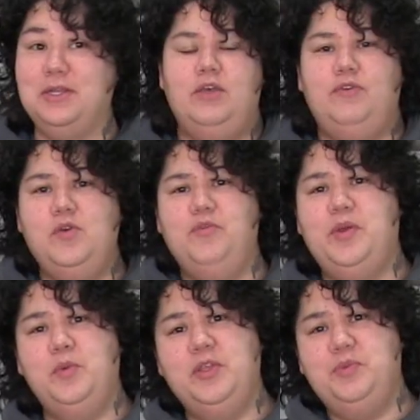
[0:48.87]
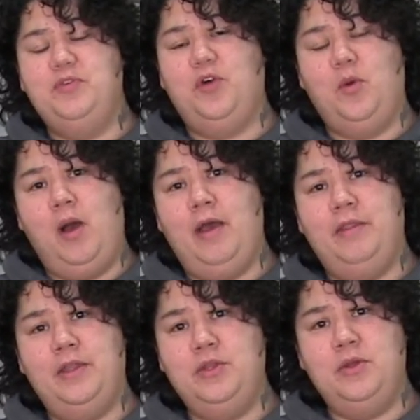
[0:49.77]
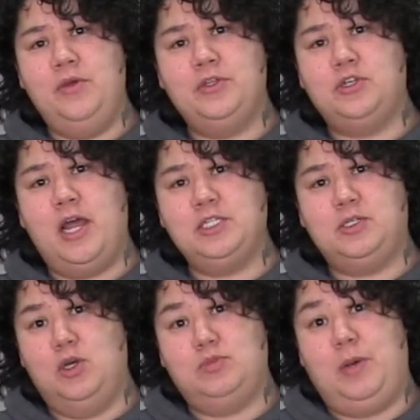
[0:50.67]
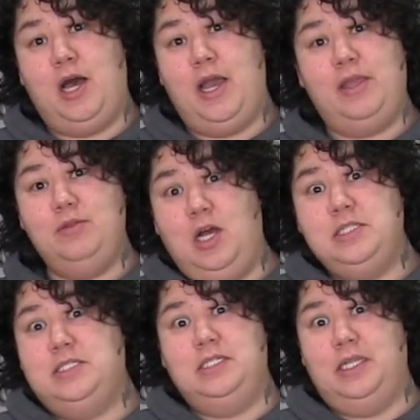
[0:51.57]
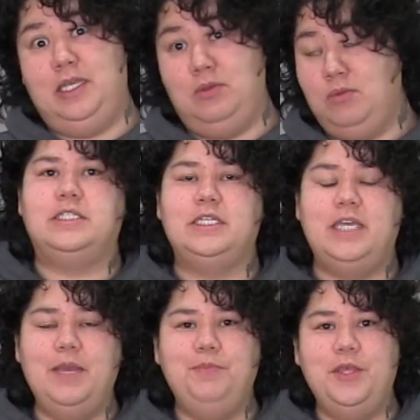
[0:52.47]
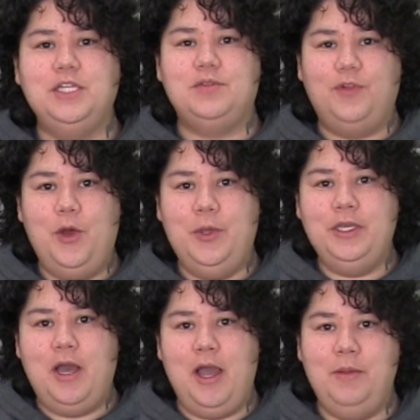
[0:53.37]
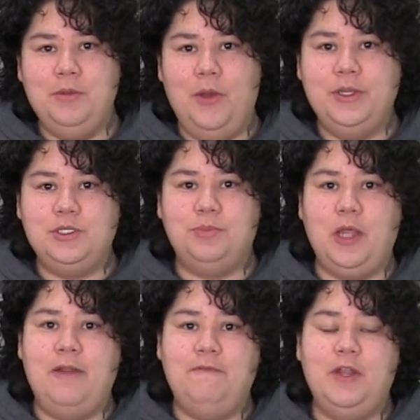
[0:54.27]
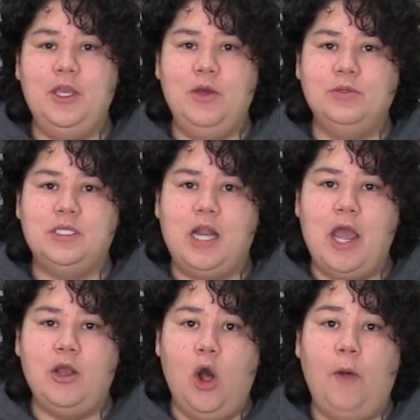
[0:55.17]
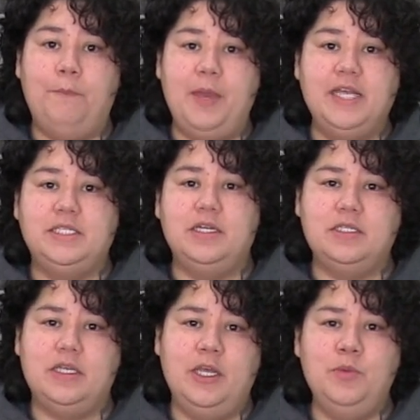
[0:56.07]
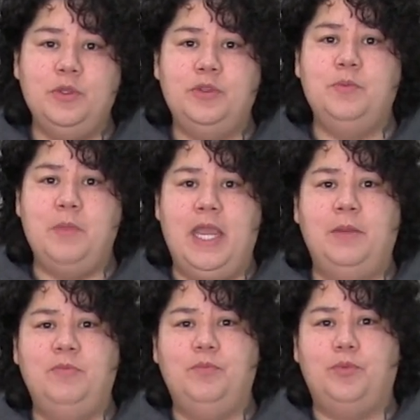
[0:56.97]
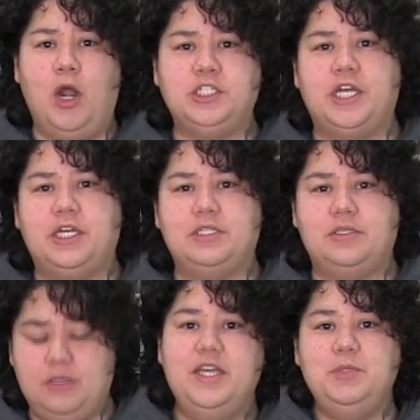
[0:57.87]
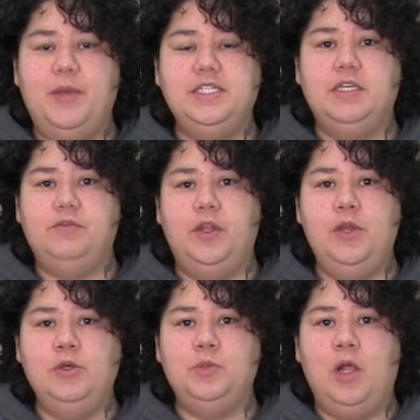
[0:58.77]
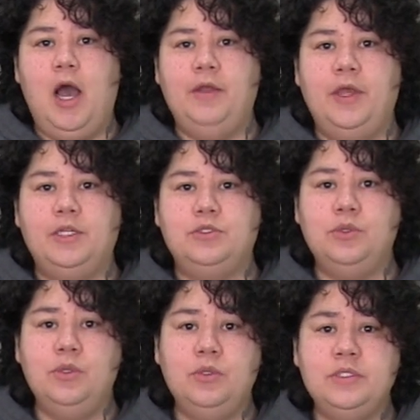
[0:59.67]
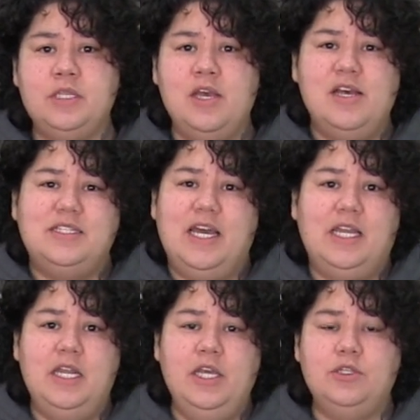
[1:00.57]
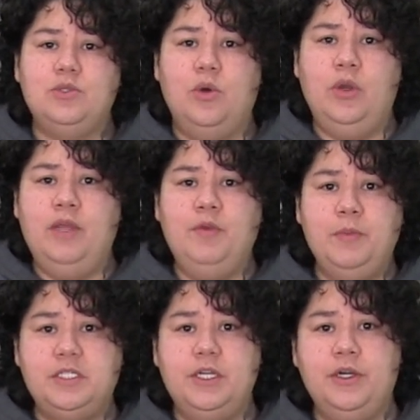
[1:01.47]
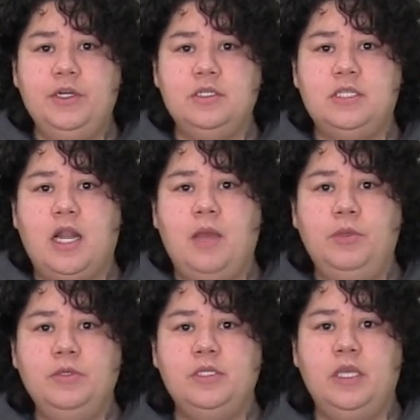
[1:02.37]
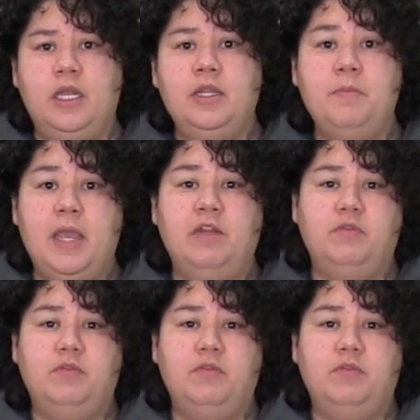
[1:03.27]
If you have been with me for a while, then you know the trash goes by constantly. To keep things flowing, I am going to blend videos that I call basics in with the main projects. These basic videos will highlight tools, techniques, or even materials that I'm using in the main